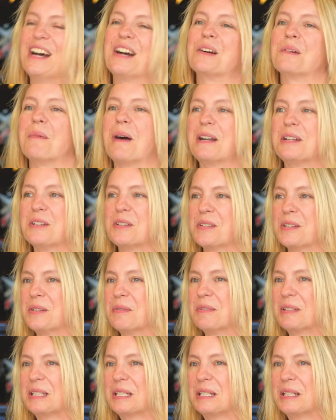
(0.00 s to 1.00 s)
Our water's
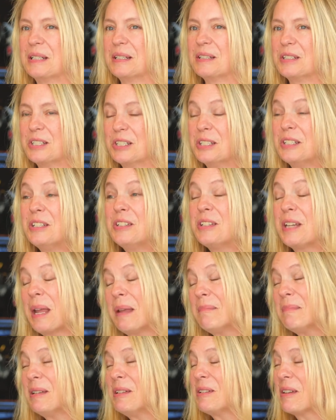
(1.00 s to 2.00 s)
in really good
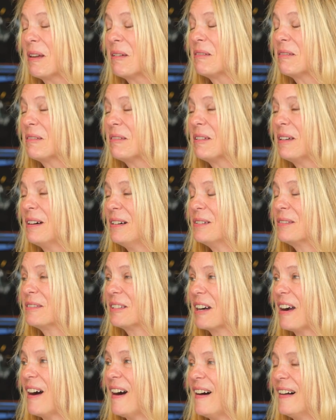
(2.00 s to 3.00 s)
shape in general
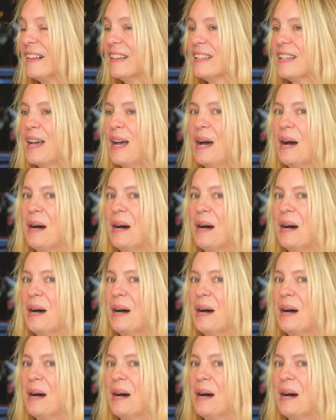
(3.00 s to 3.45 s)
overall,